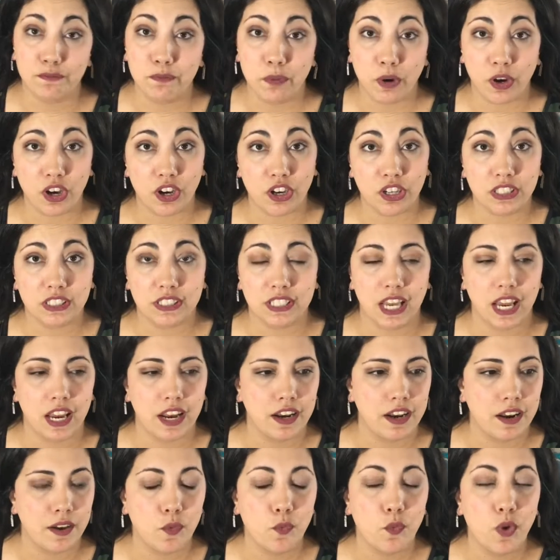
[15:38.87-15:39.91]
books
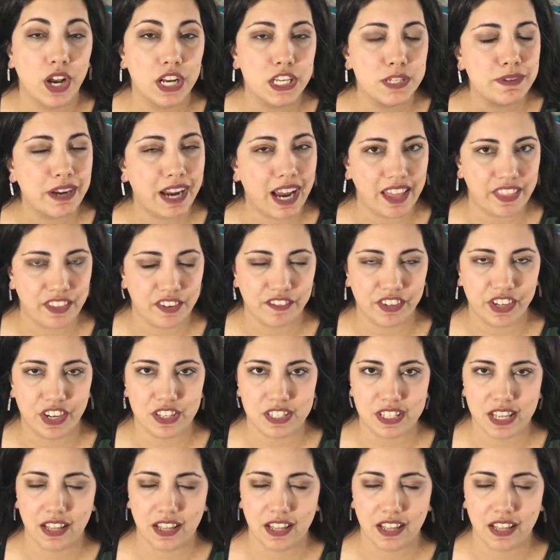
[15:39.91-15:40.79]
and watch my other videos.